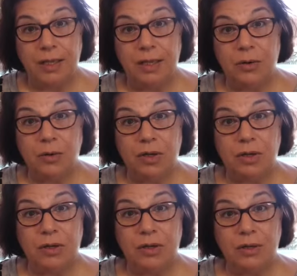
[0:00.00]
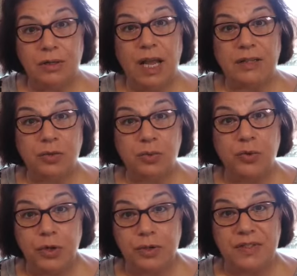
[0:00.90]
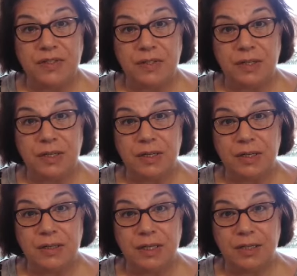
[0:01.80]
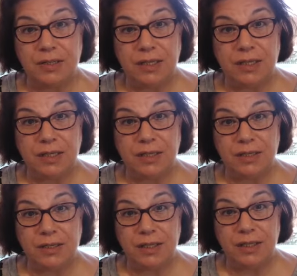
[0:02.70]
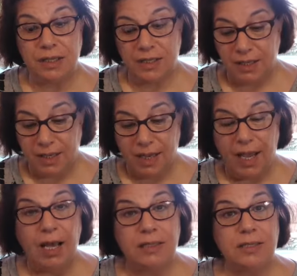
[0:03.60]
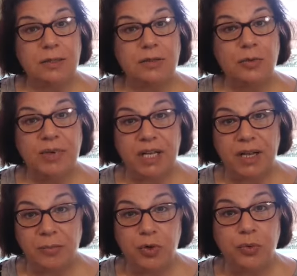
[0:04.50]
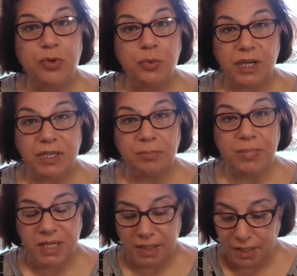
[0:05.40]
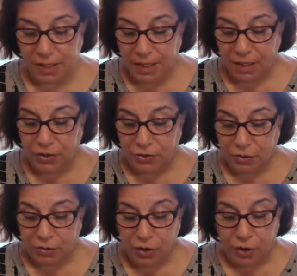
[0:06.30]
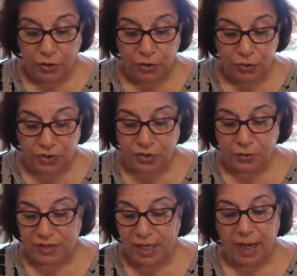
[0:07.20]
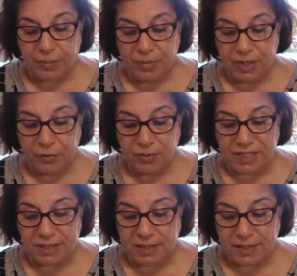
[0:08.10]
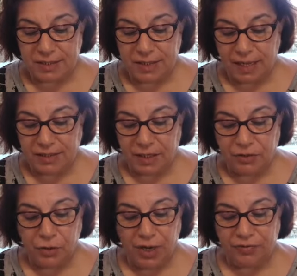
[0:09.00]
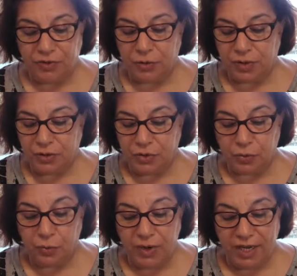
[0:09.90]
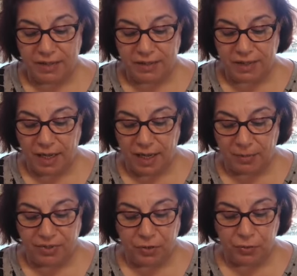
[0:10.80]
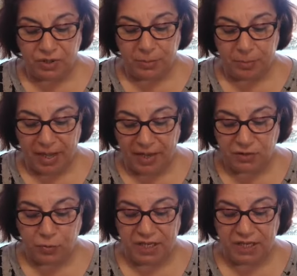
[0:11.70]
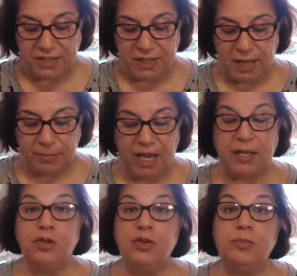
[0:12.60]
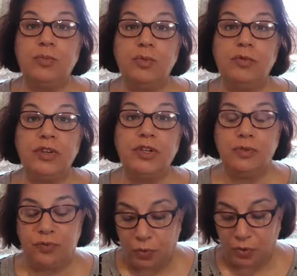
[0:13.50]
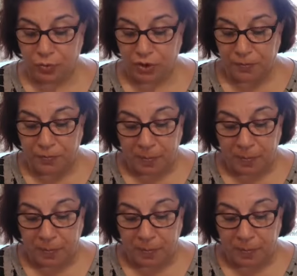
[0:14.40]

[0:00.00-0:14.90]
uh, uh, not worse the, the, the hustle to become who you want to be you know you stood up with this light and you have your your wings up you know the bat wings up and you're moving forward